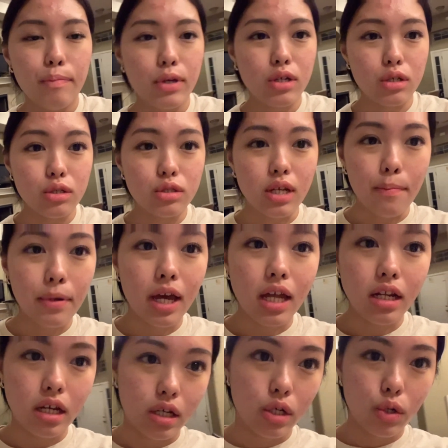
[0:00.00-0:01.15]
because I'm kind
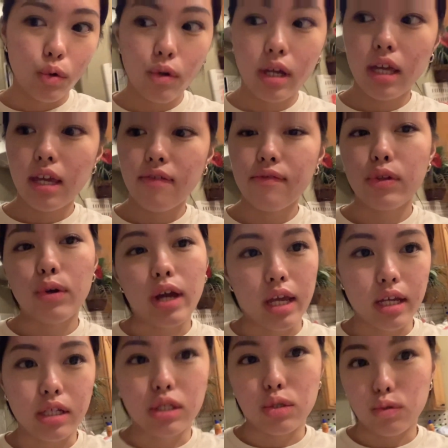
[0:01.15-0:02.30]
of hungry even though I
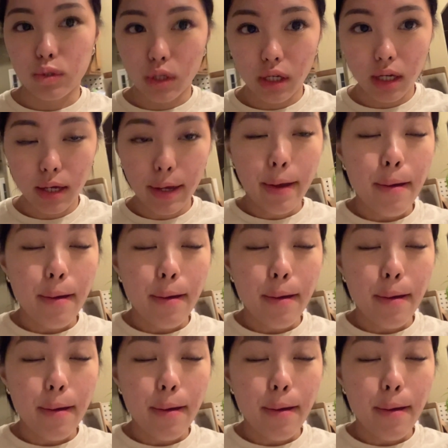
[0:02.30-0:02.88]
ate sushi,